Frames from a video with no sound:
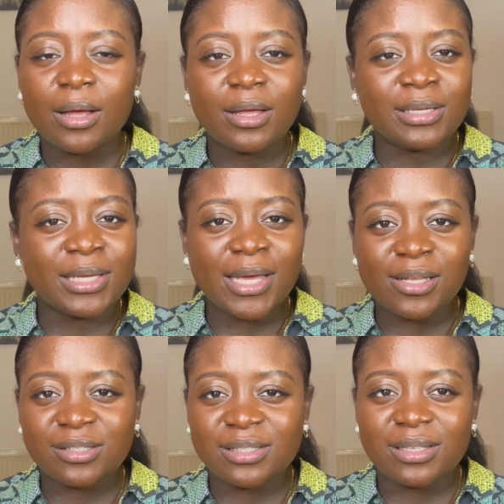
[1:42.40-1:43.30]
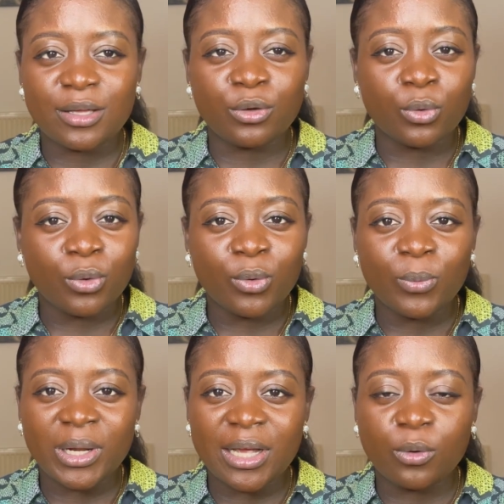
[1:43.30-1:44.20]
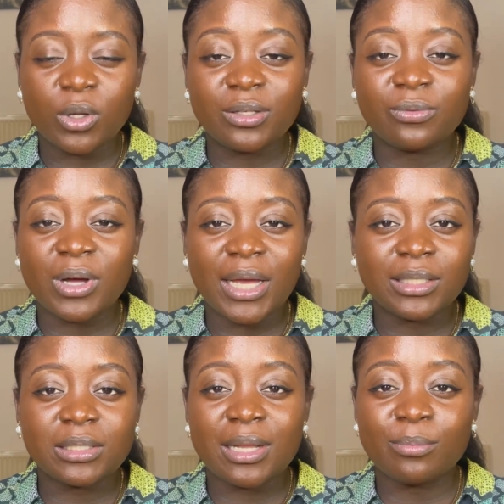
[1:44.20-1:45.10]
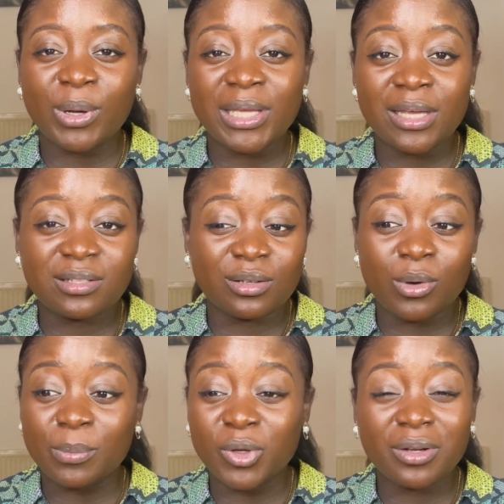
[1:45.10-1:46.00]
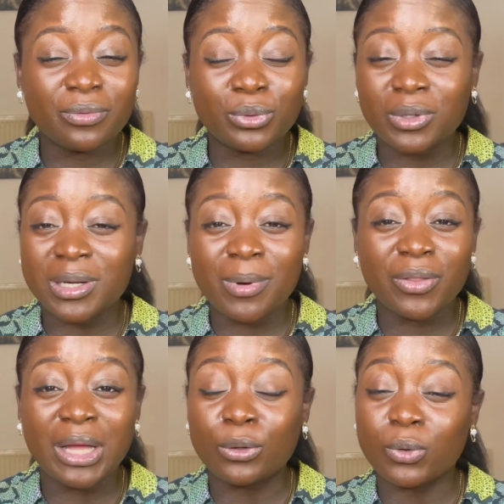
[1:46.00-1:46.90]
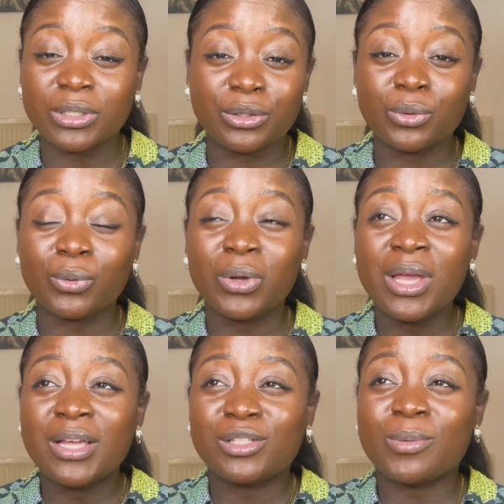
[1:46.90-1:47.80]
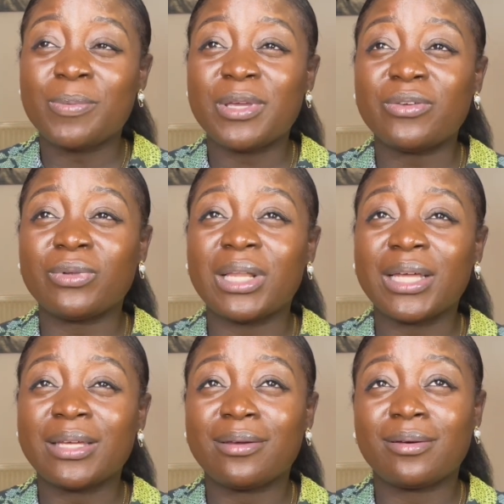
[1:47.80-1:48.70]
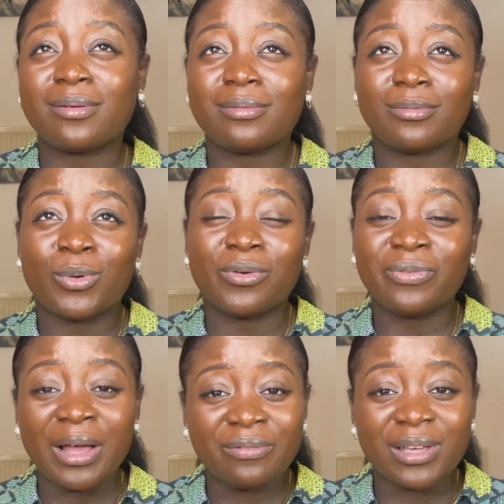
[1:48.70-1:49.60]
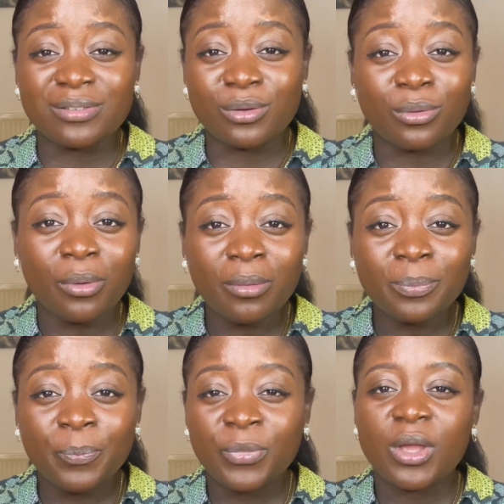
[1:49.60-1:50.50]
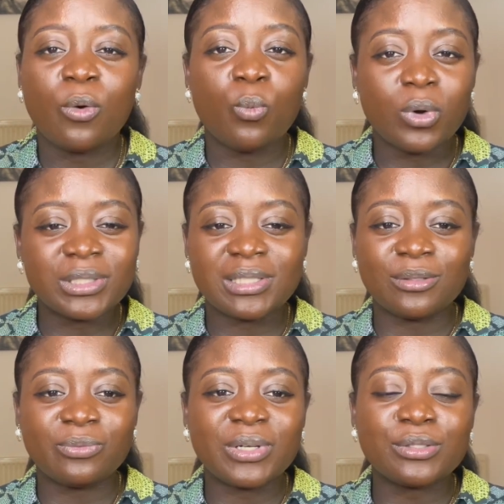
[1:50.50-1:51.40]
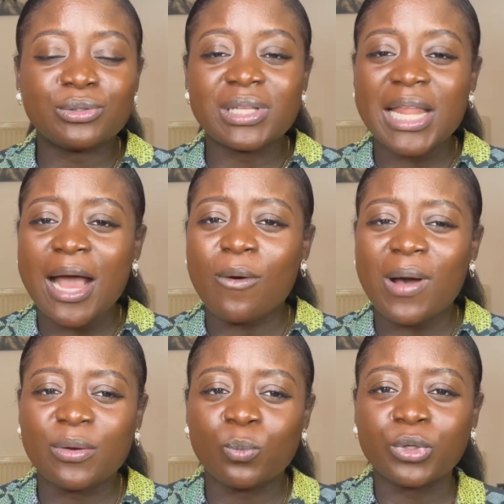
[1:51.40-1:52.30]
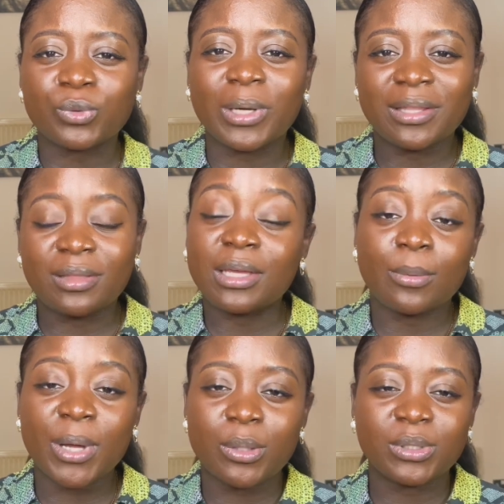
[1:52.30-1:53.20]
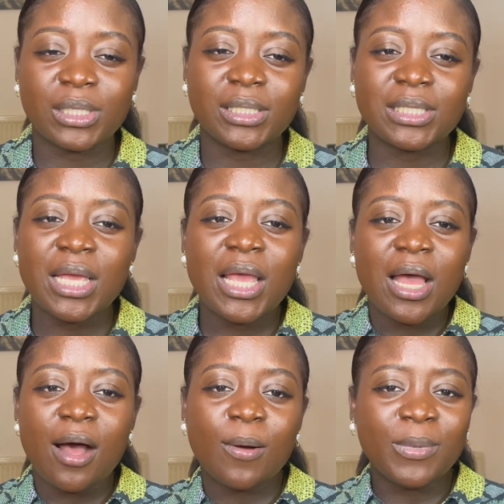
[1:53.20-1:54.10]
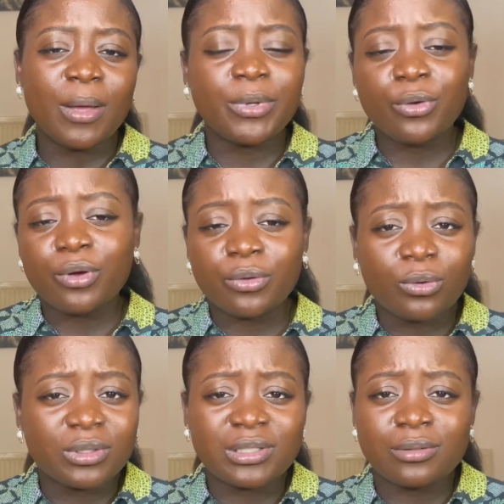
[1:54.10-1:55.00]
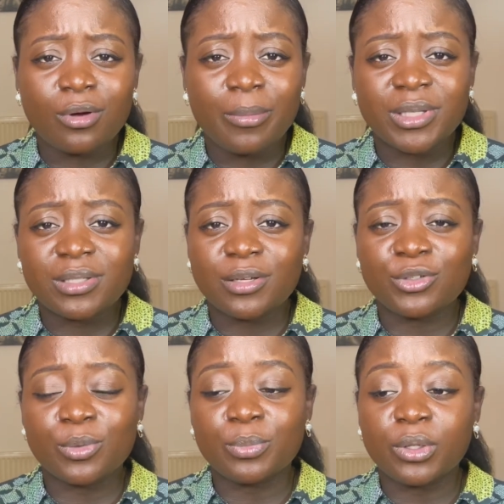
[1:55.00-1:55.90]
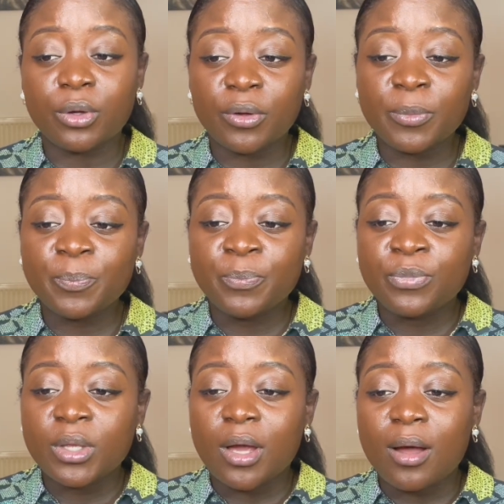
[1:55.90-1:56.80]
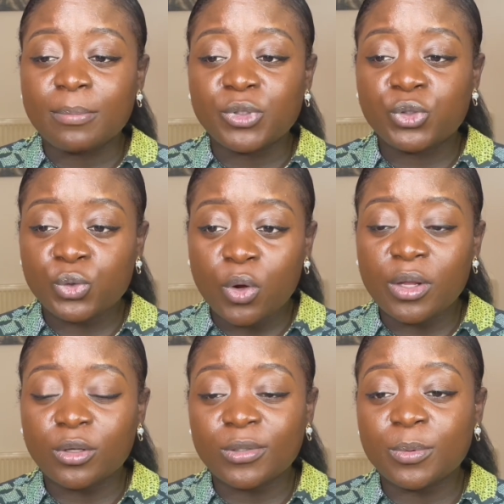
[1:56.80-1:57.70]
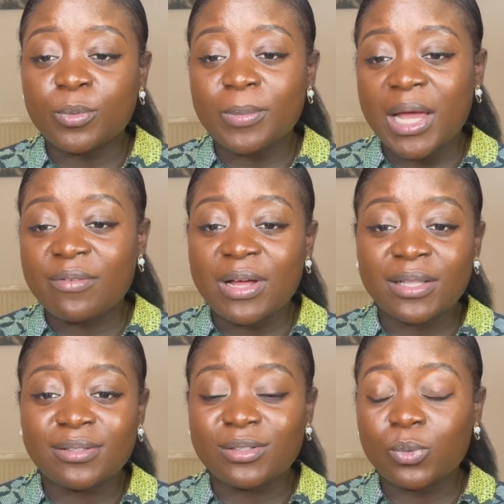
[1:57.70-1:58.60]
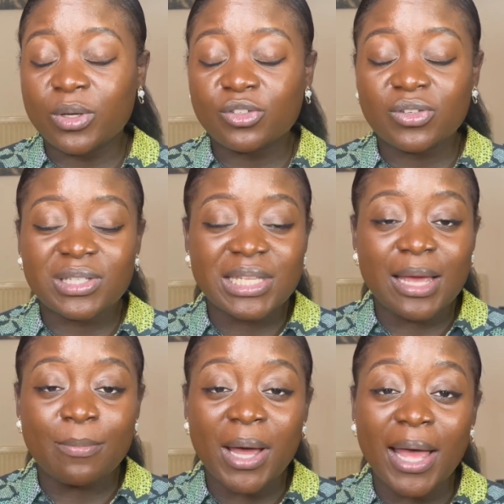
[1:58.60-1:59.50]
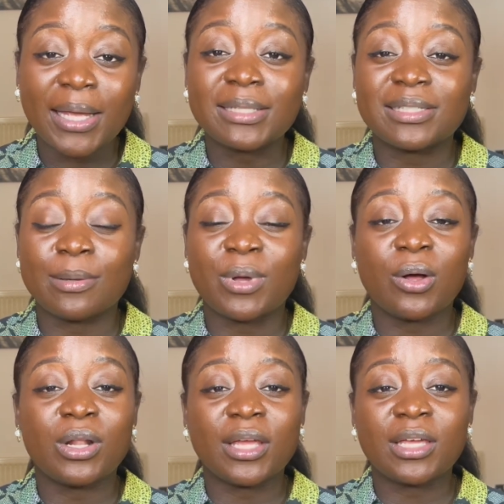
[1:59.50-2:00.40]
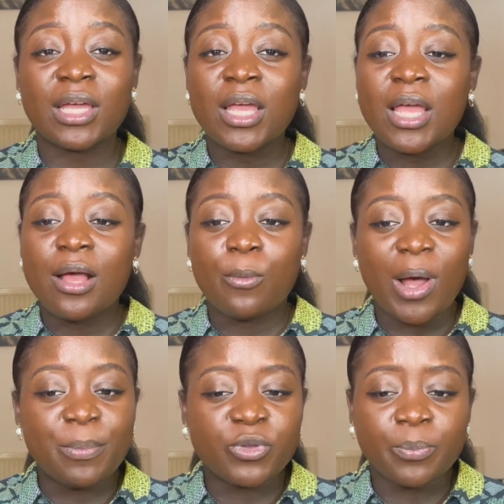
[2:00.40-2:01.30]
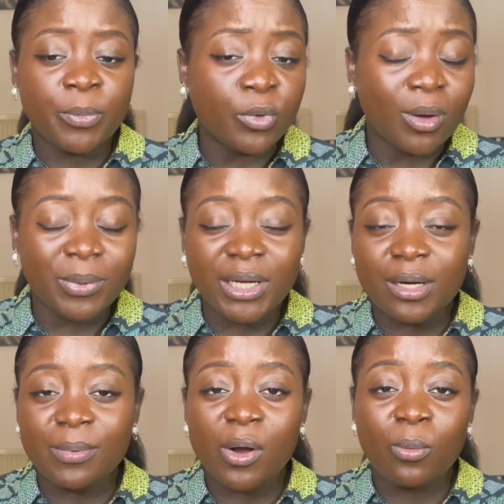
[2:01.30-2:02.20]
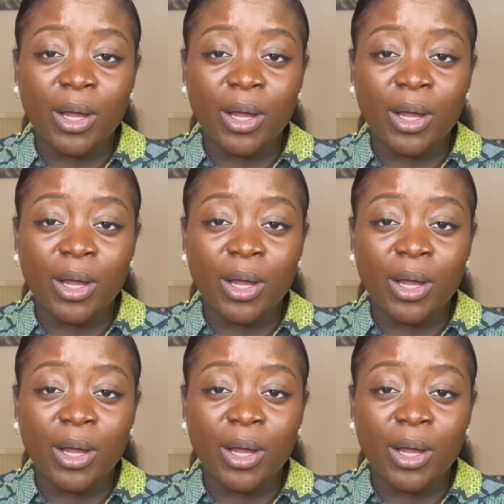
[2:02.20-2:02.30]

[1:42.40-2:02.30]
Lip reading: years ago when I qualified. And by years ago, I'm not even talking about that long ago, so maybe even like 5 years ago. What's the difference to now, and what do I think about it? Let me know your thoughts in the comment section below. I'm sure a lot of people might have had these questions in their minds about, like, why some people complain about why